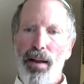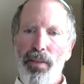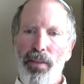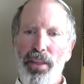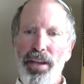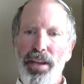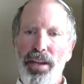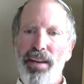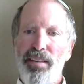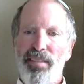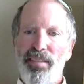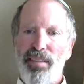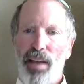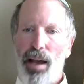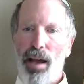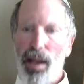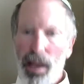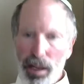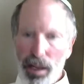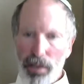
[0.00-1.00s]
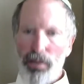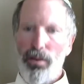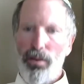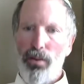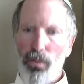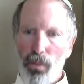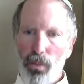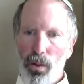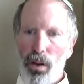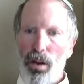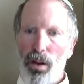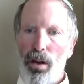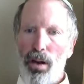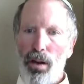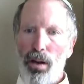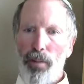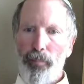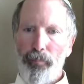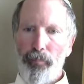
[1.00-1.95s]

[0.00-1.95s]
the near side were